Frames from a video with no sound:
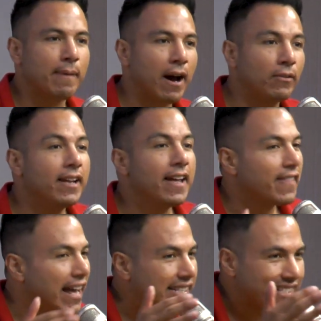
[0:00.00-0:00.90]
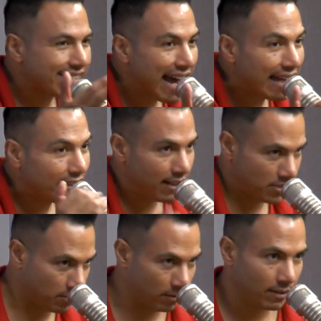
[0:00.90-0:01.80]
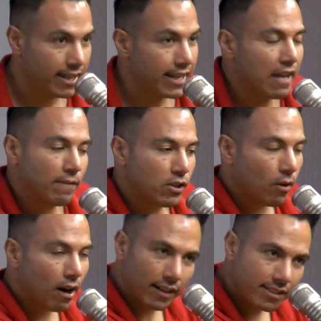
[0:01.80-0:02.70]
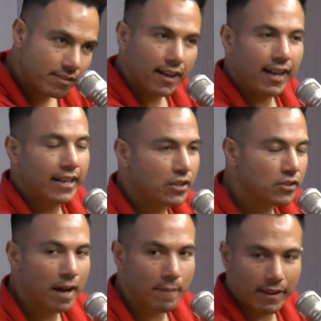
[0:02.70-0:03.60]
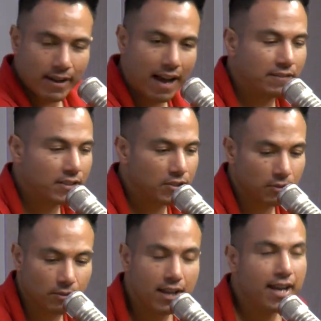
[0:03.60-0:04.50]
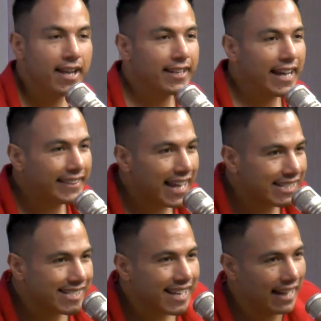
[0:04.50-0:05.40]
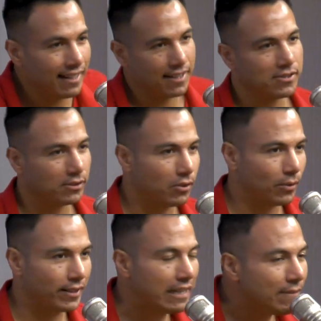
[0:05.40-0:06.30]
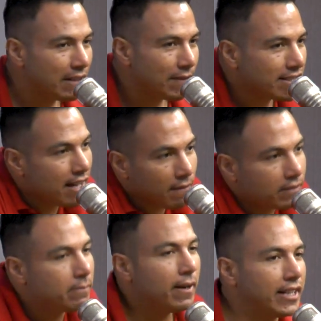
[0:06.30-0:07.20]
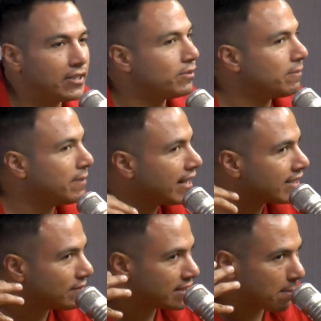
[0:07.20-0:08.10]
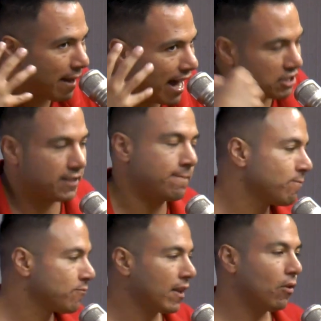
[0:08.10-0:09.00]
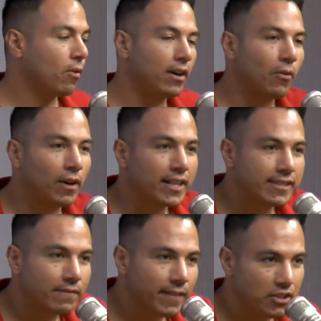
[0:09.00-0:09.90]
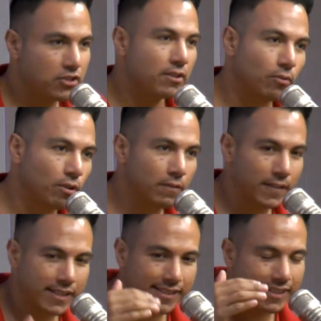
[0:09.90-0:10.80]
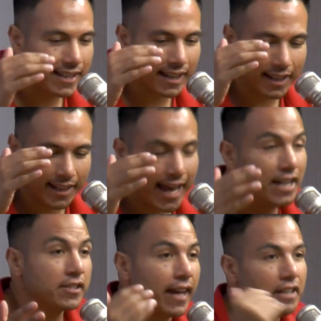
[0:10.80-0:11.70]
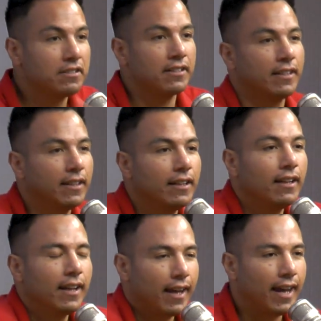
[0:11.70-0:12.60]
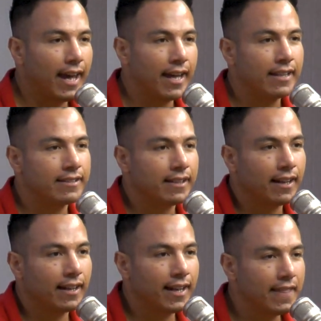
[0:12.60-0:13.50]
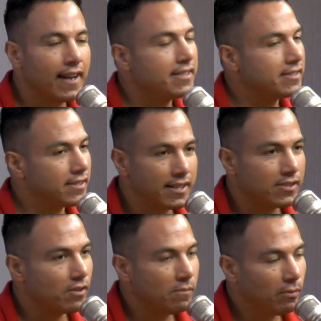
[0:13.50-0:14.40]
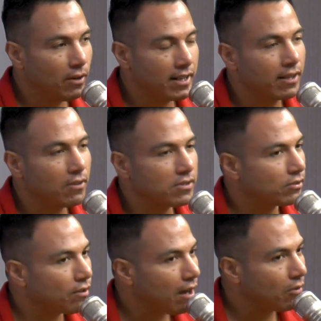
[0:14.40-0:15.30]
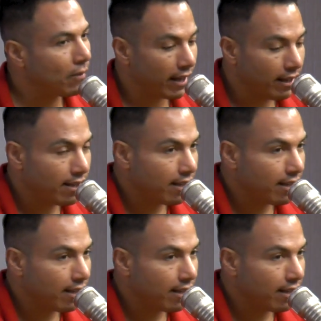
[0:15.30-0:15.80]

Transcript: about that side hustle. If you are stuck at a job that you have to do, get that side hustle going. Even if it's not for money, do it because of it's a passion or it's adventure or if it's education. Yeah. And it's so important, and it goes a long way,